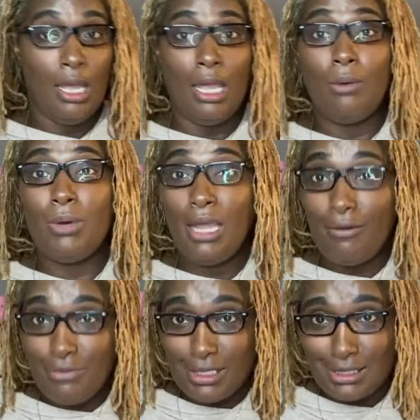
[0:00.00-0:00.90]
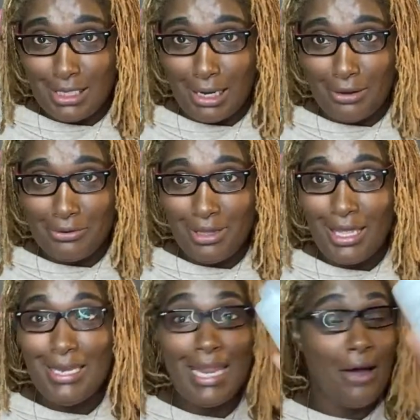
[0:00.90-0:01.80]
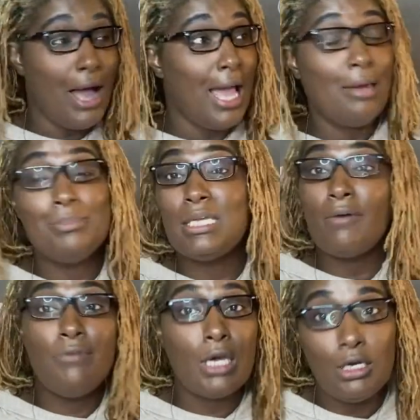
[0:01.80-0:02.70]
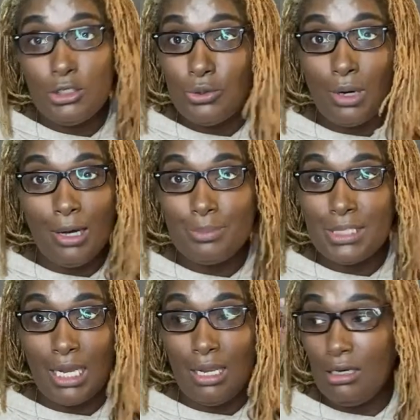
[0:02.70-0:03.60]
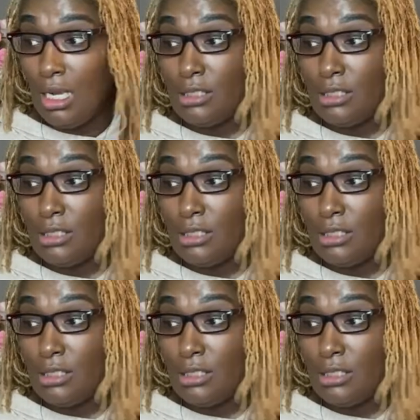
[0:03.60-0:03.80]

And we have this now. Now I am definitely gonna do an update,